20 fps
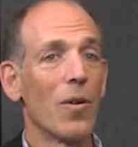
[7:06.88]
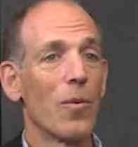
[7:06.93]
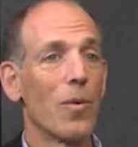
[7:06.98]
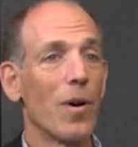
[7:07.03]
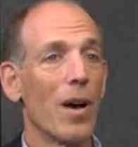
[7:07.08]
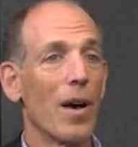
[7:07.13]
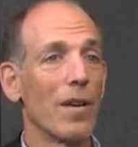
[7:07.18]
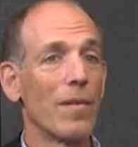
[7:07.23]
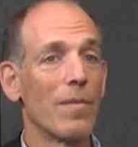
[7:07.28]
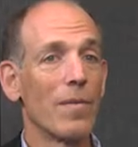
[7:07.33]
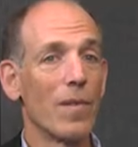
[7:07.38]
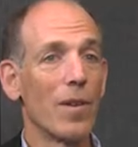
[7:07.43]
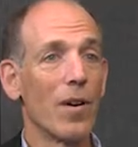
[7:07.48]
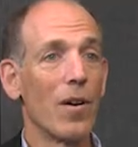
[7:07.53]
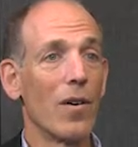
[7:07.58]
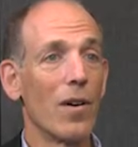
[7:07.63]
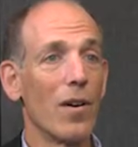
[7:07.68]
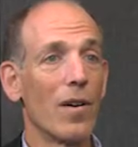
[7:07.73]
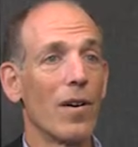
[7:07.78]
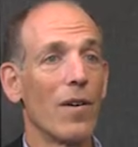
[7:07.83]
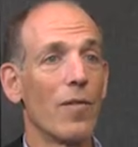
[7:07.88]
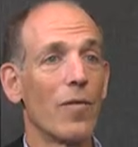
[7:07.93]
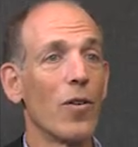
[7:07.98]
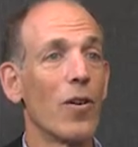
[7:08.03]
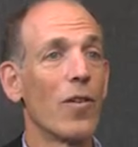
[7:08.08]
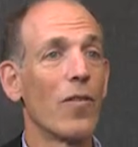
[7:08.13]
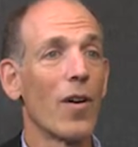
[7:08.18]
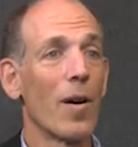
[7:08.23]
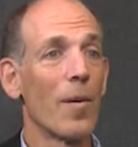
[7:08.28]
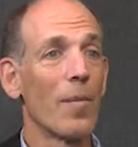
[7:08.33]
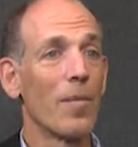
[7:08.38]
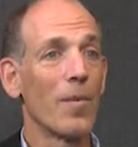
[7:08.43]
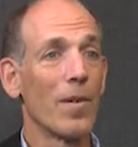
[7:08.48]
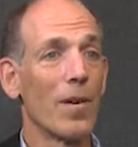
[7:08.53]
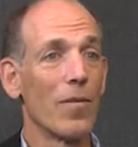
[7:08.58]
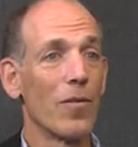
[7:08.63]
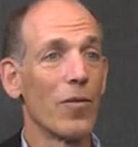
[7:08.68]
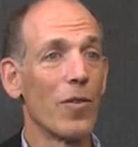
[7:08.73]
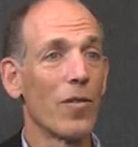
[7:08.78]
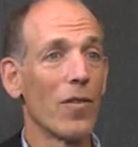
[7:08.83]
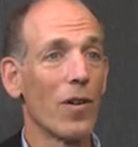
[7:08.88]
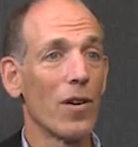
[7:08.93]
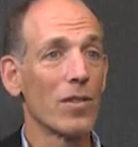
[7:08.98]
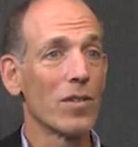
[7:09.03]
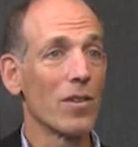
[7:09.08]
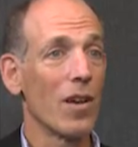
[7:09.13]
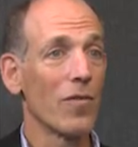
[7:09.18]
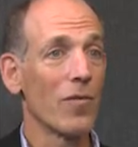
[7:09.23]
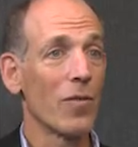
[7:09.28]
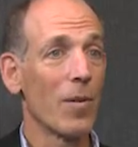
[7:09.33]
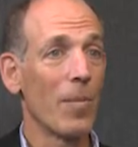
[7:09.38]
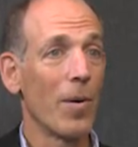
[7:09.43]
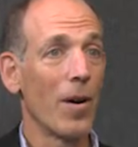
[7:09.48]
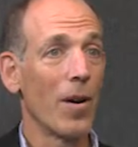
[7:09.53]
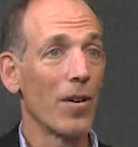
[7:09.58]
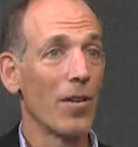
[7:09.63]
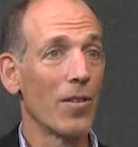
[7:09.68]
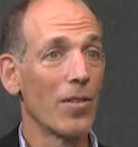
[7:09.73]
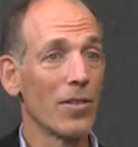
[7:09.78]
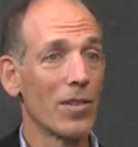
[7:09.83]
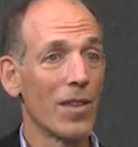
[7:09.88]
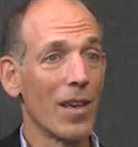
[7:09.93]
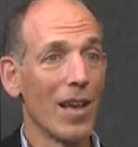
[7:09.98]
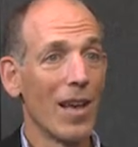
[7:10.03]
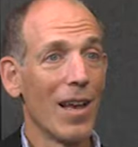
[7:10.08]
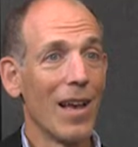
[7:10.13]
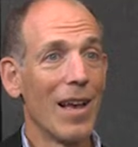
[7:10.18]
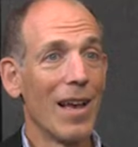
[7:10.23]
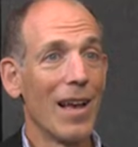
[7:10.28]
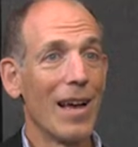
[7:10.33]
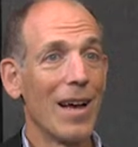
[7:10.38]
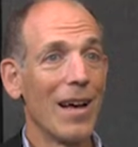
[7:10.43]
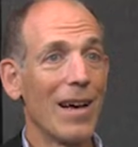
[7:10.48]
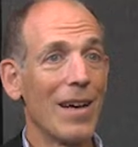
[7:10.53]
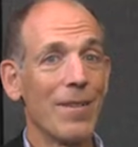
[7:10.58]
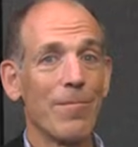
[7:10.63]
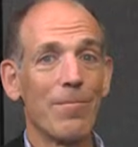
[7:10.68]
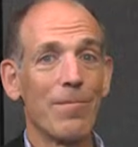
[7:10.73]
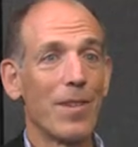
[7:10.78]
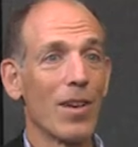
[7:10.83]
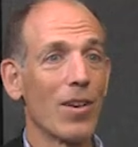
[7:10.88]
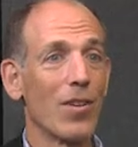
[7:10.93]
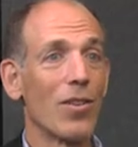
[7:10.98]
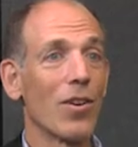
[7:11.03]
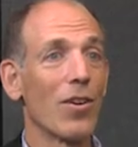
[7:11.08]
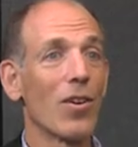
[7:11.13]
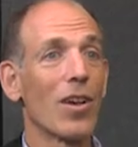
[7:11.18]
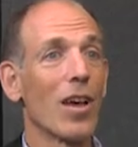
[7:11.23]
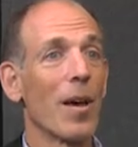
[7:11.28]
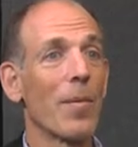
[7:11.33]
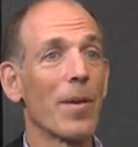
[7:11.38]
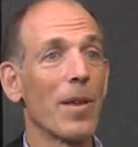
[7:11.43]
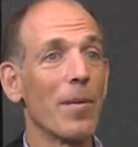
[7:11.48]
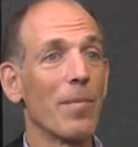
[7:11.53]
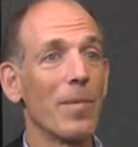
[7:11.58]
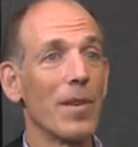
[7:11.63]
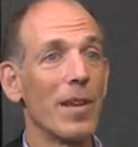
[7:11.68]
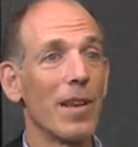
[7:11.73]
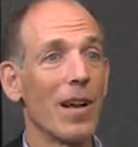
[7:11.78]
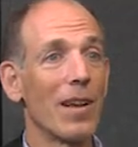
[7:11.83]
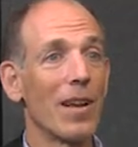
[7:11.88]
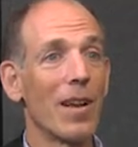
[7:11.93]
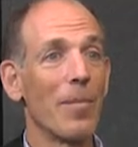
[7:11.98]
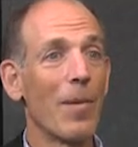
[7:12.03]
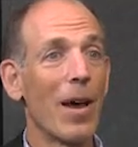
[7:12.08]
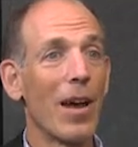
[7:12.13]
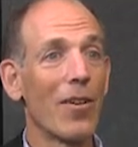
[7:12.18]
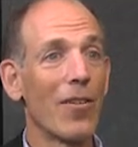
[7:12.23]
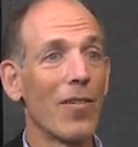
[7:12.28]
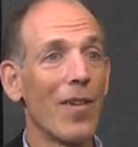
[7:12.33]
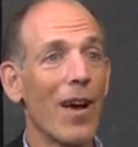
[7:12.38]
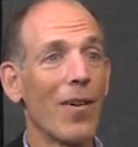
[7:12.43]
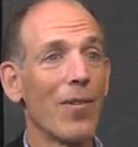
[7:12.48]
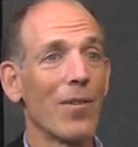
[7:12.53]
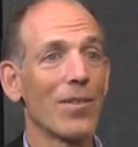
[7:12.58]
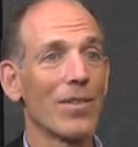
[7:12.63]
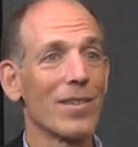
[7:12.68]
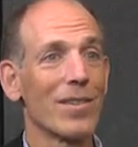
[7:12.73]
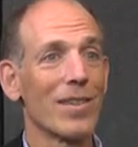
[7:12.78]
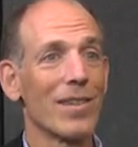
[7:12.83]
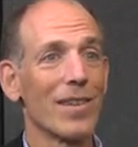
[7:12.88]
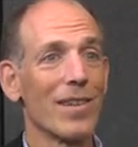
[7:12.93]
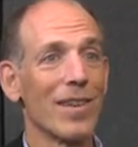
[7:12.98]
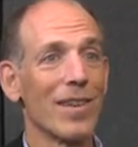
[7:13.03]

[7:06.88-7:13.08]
A few of our software partners, the hookup can be done in a matter of hours.